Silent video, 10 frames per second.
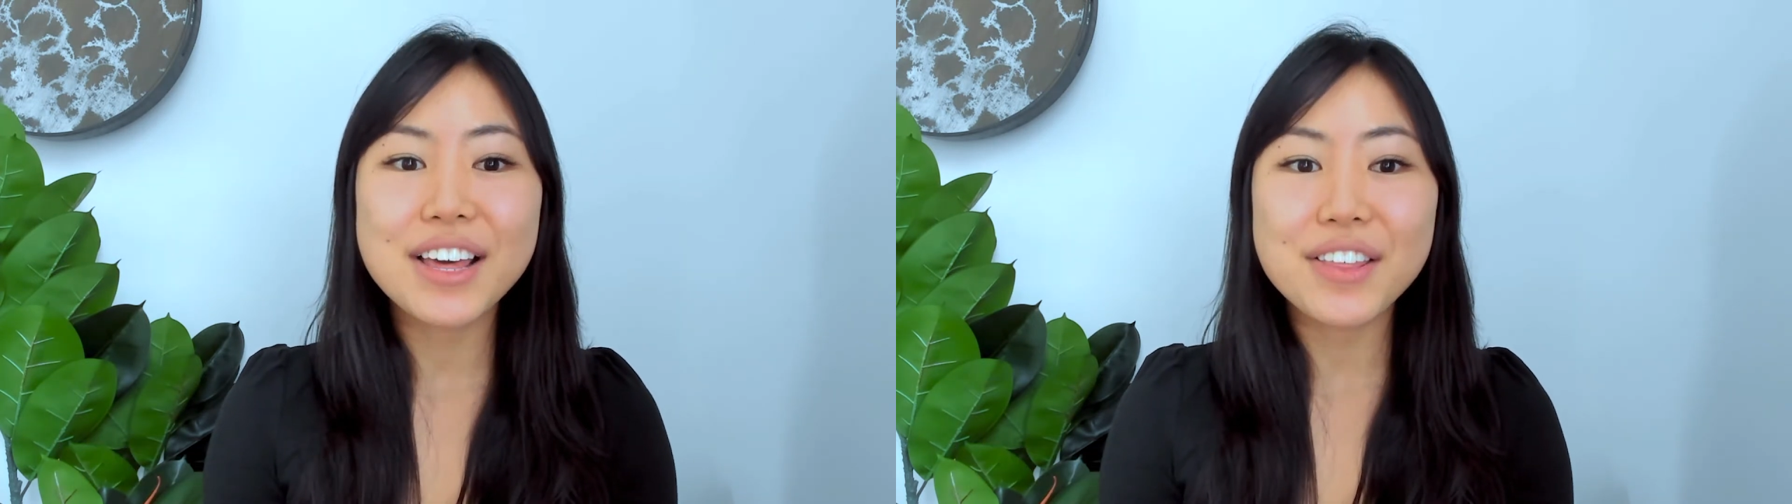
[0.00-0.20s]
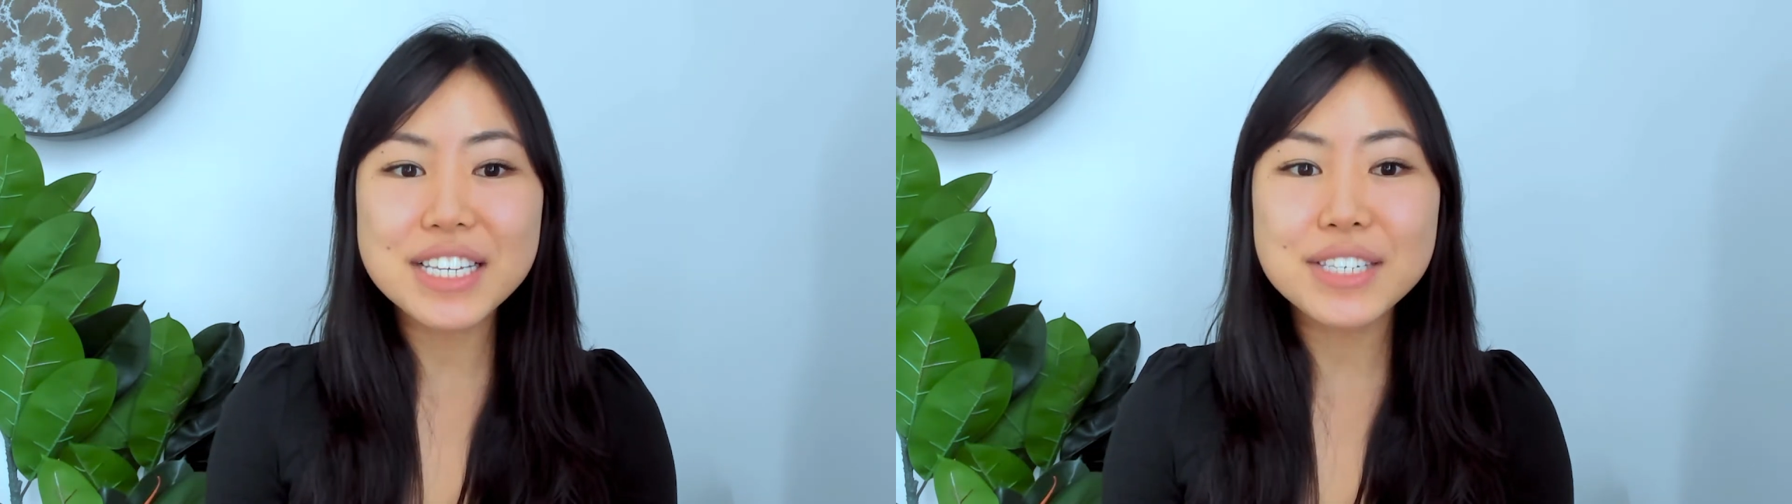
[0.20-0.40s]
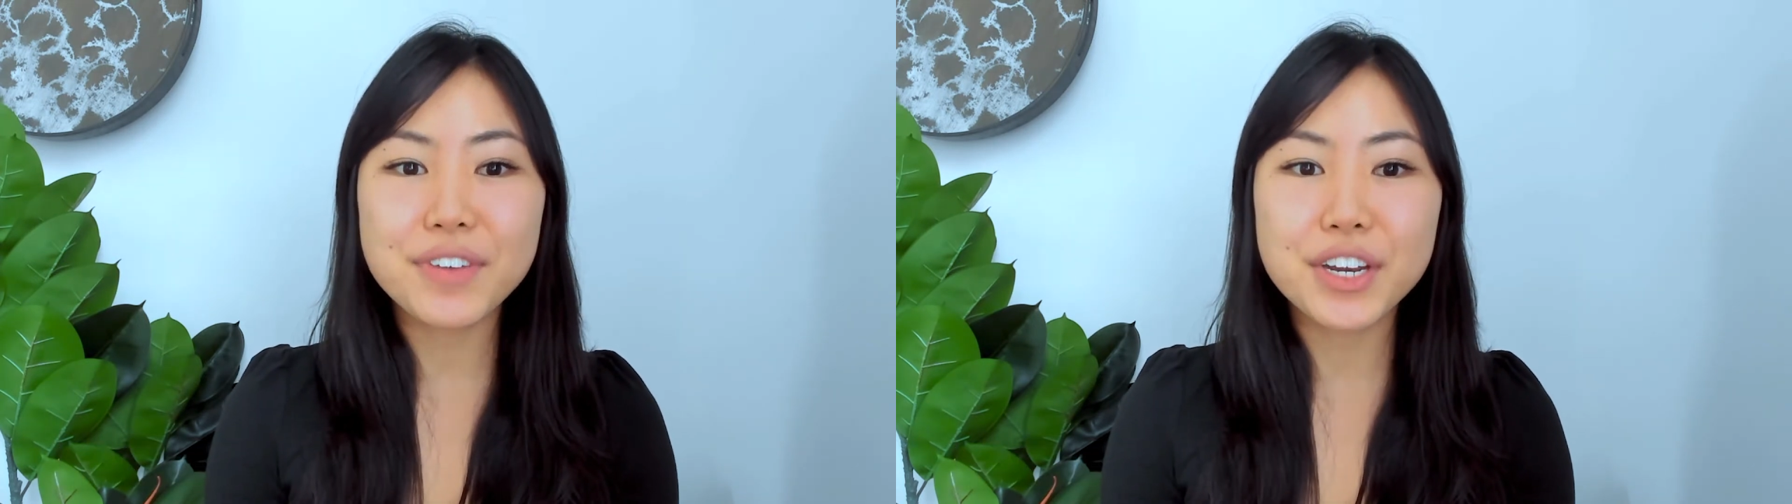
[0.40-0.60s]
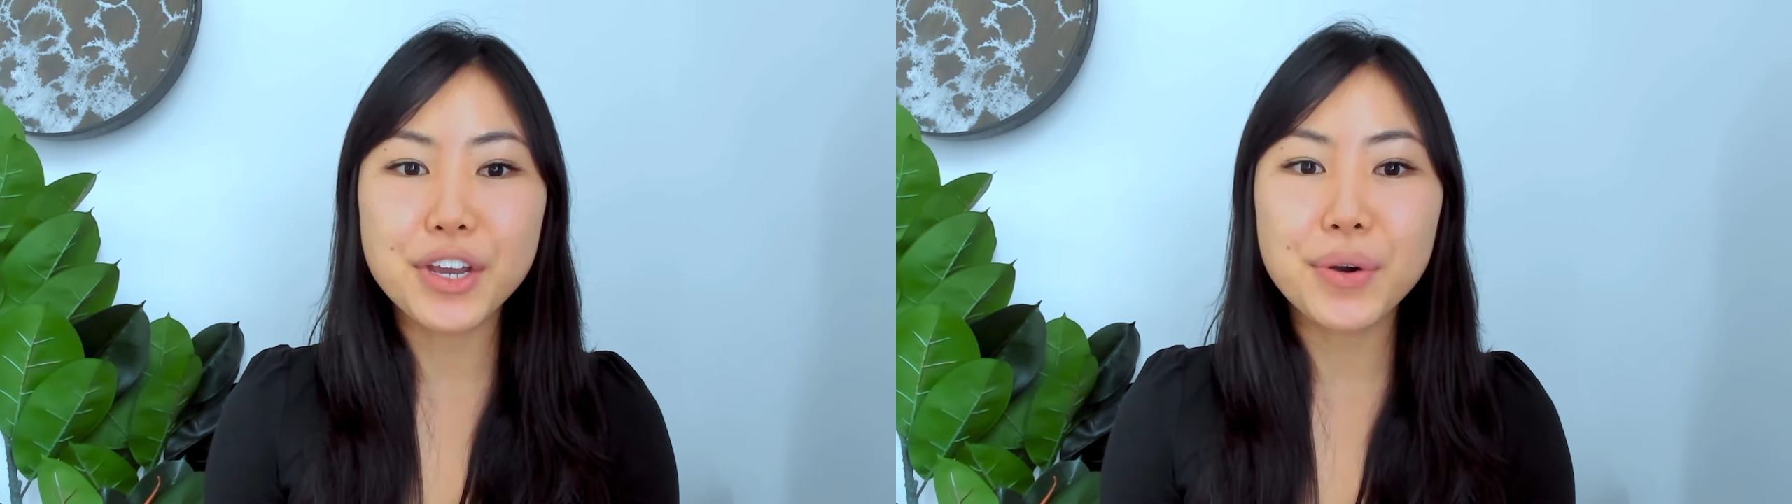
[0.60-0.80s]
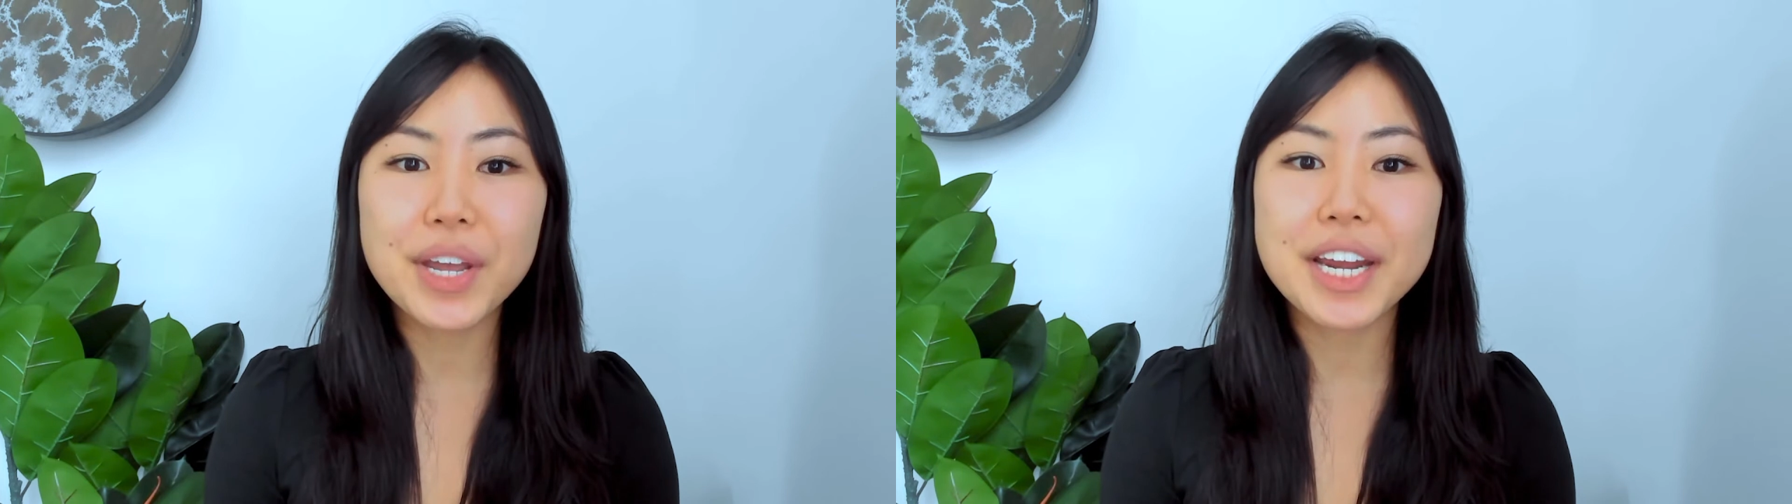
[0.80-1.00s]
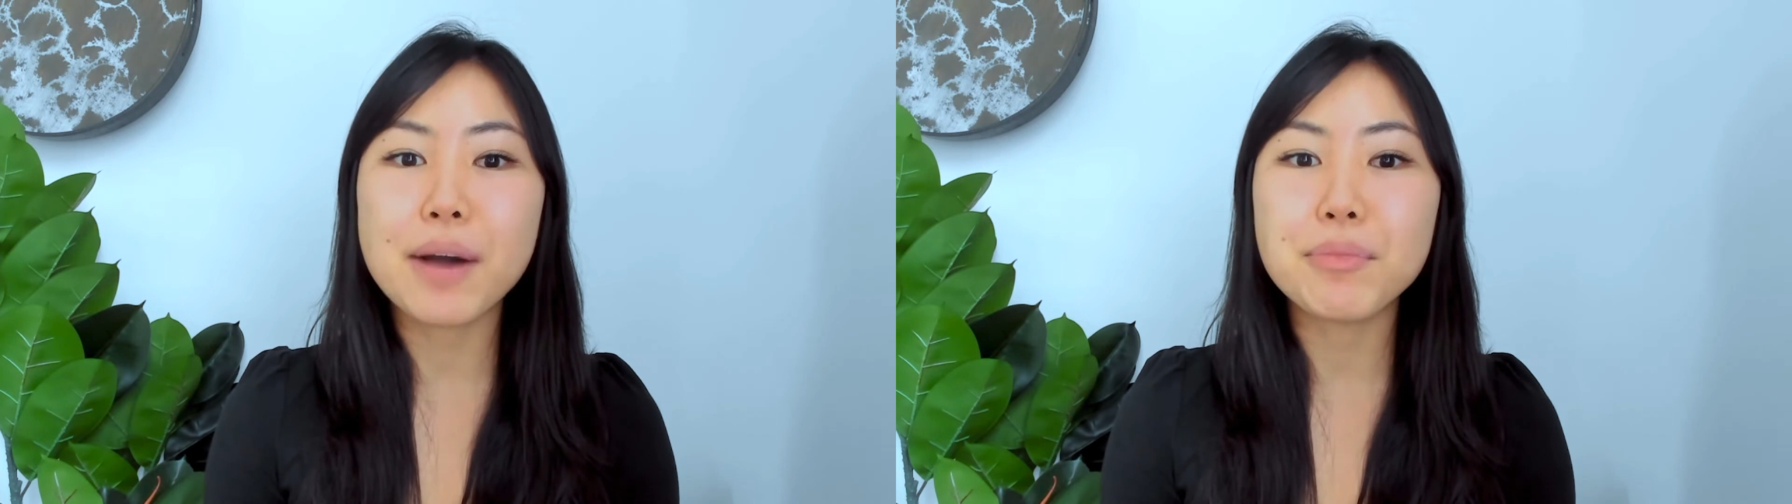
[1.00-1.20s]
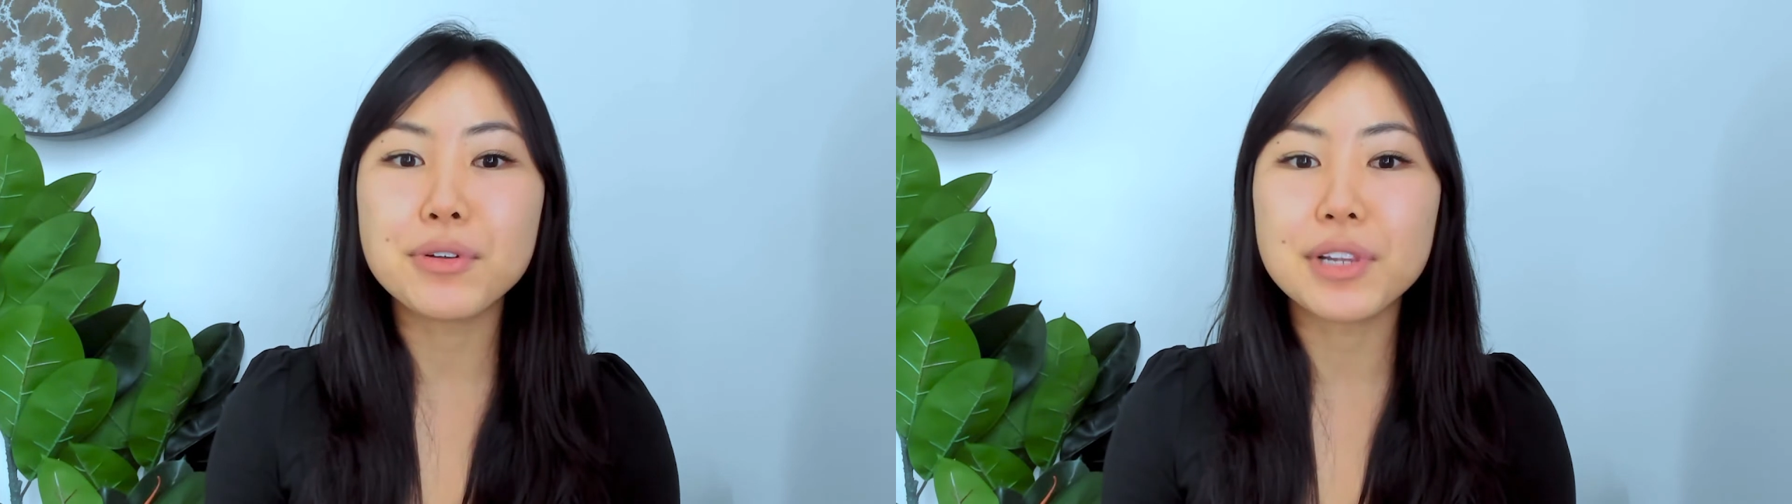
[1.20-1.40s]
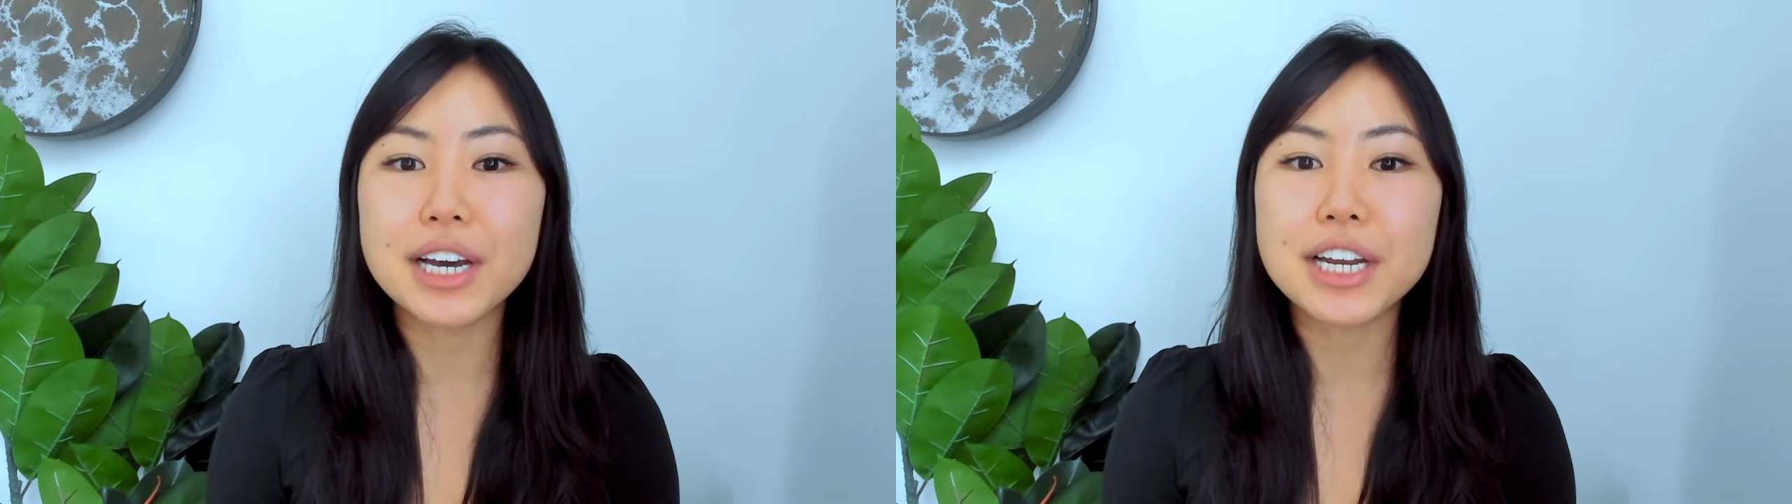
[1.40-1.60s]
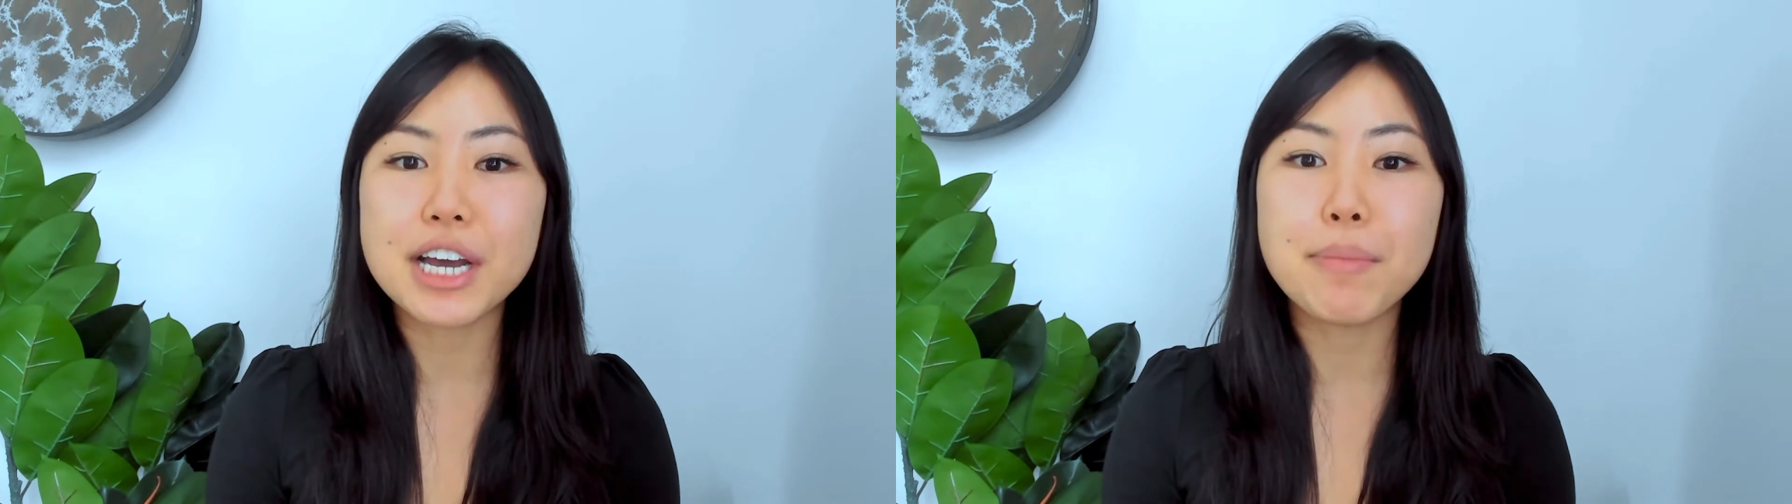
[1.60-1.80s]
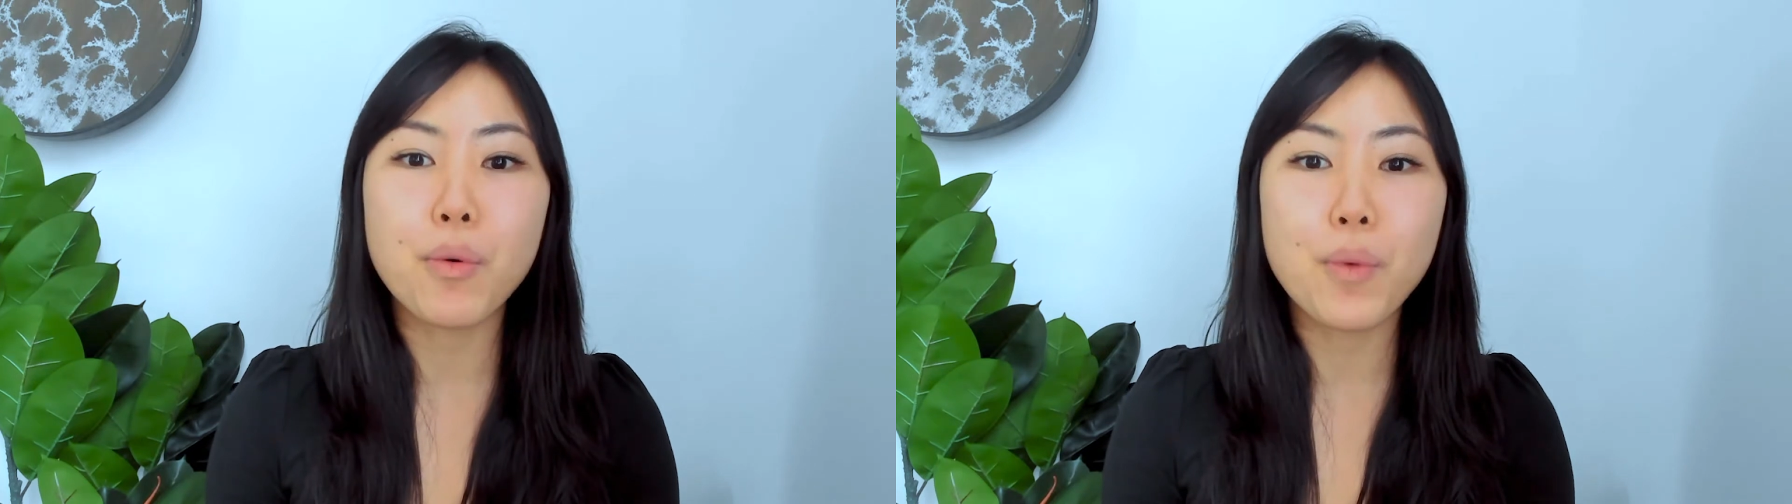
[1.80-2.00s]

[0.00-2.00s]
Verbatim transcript: this video can help you learn about